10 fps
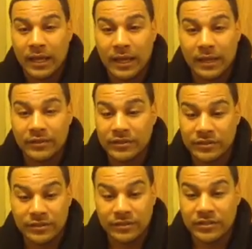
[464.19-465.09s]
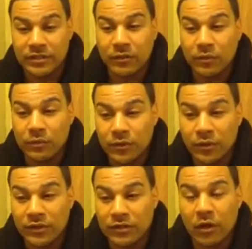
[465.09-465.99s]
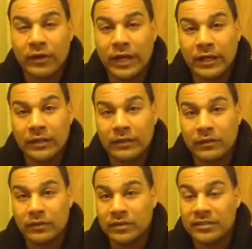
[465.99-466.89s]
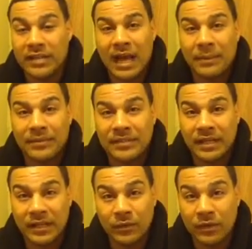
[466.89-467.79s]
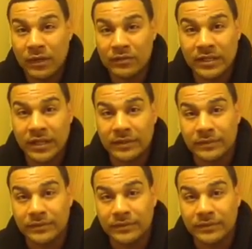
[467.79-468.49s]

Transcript: uh, just just so you know this heartache doesn't happen to anyone else again.